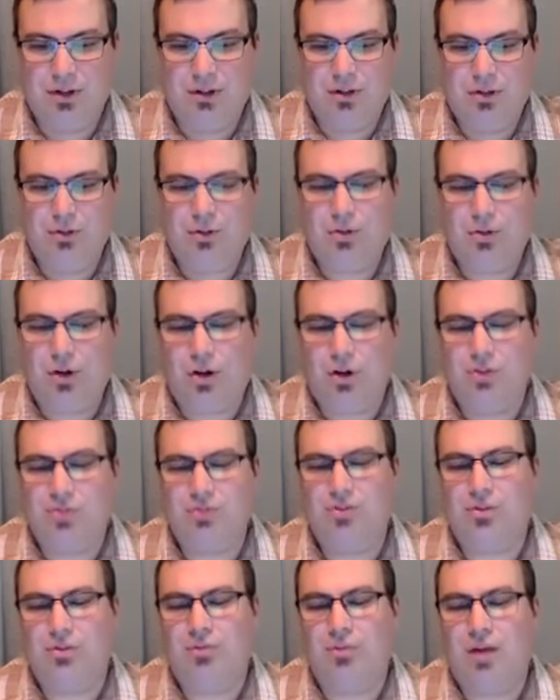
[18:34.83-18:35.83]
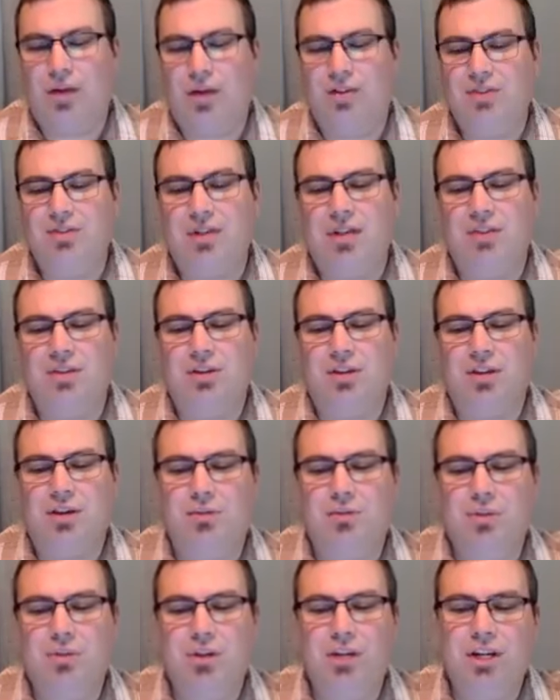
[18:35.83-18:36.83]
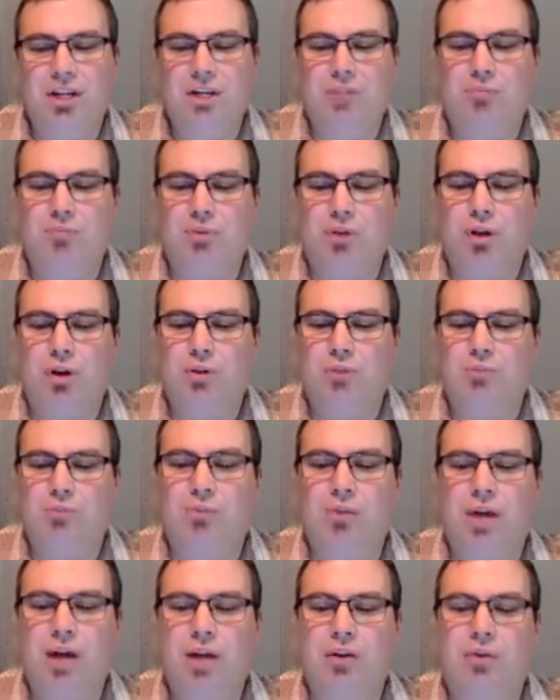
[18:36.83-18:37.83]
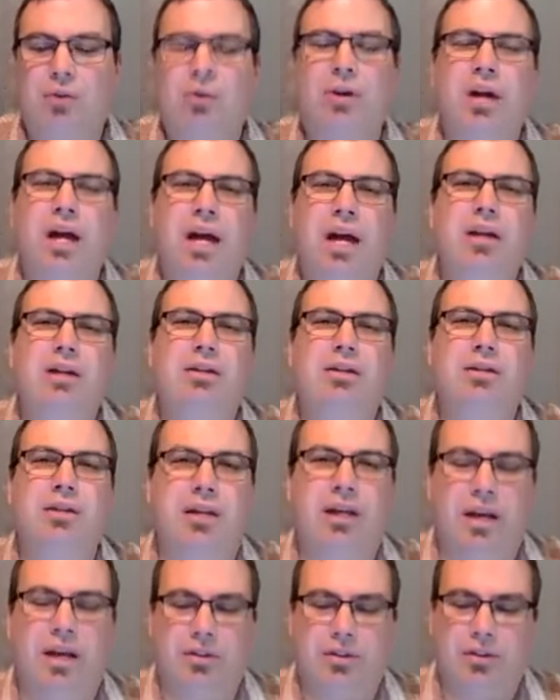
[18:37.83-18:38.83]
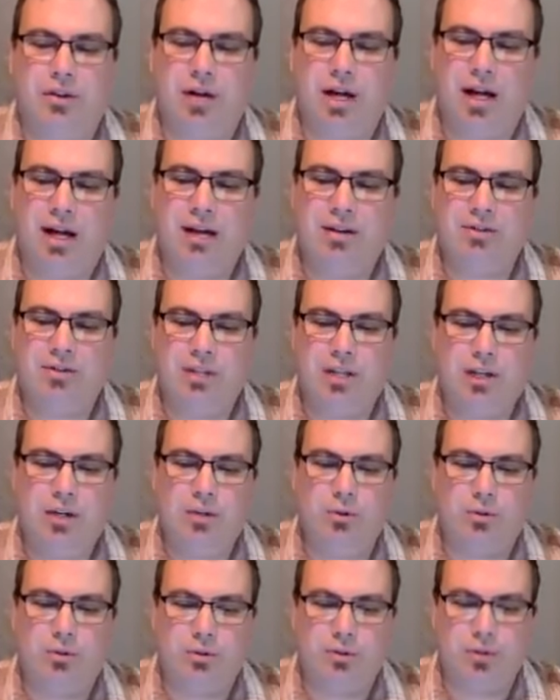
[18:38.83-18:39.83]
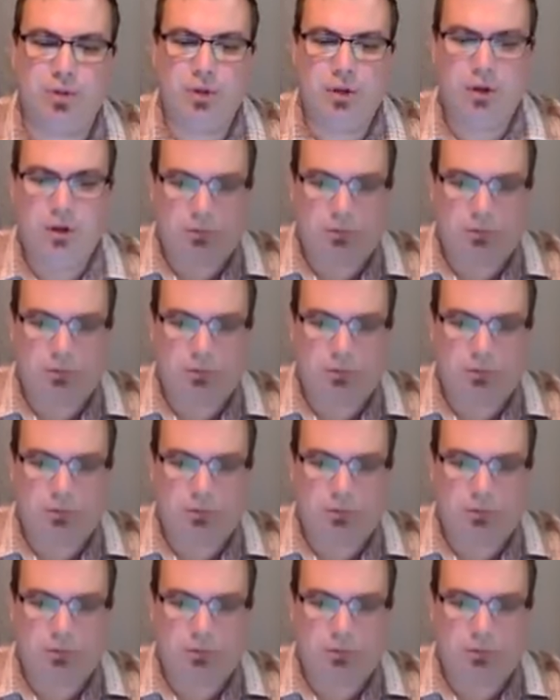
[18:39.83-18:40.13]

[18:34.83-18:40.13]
Luke also writes that the community broke bread or ate together as equals,